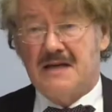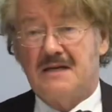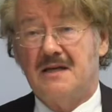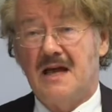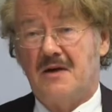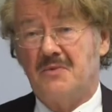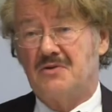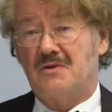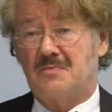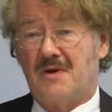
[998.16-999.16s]
it, and we
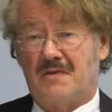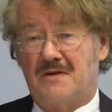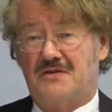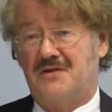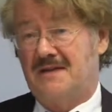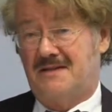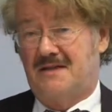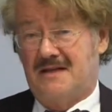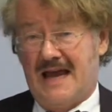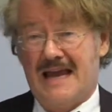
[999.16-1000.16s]
talked about this
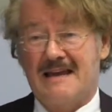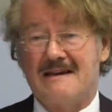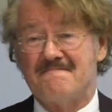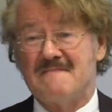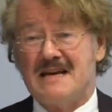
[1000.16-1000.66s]
yesterday,